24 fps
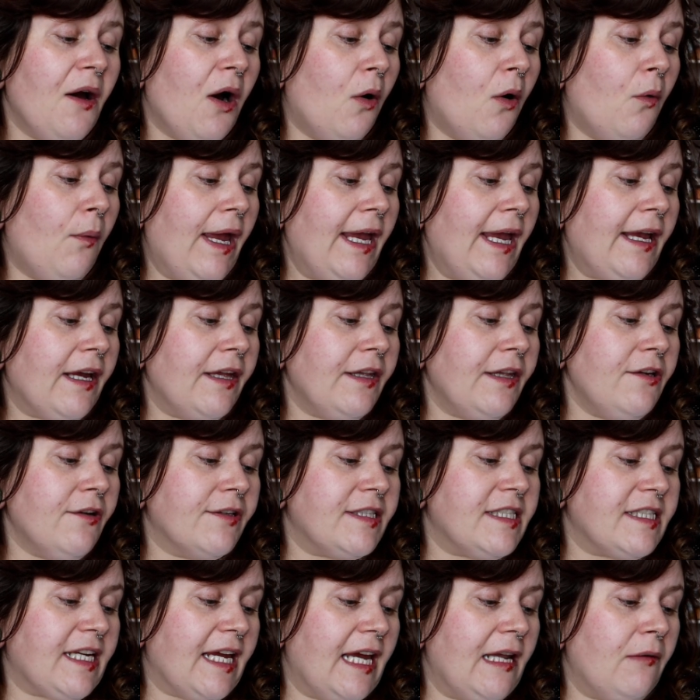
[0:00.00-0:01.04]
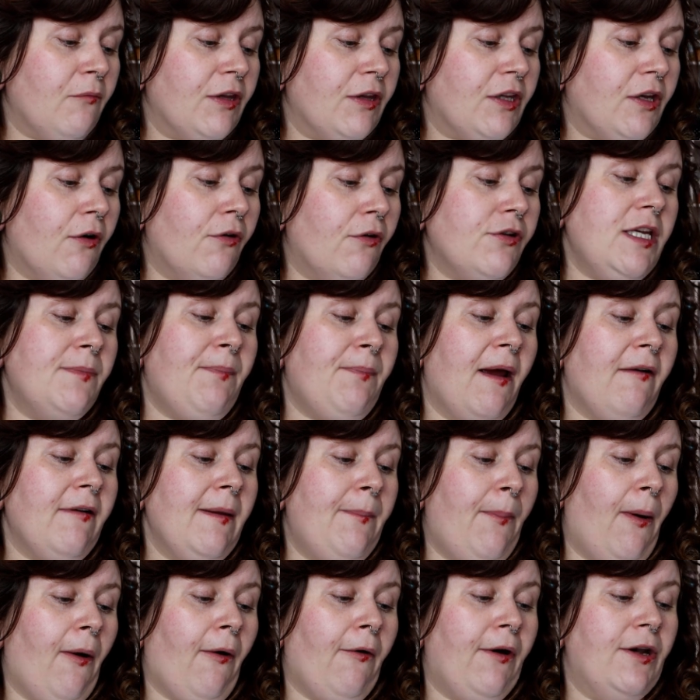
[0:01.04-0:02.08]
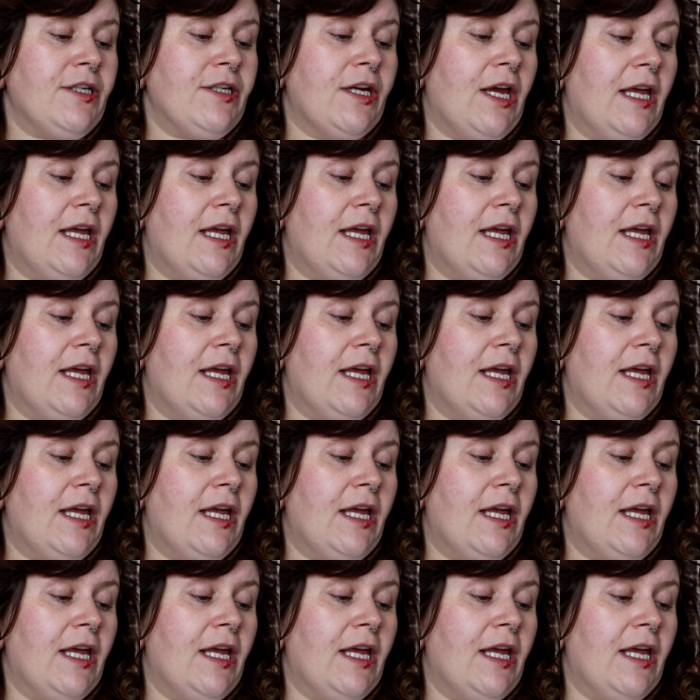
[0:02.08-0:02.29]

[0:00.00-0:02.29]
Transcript: Awaken your skin with goji berry porridge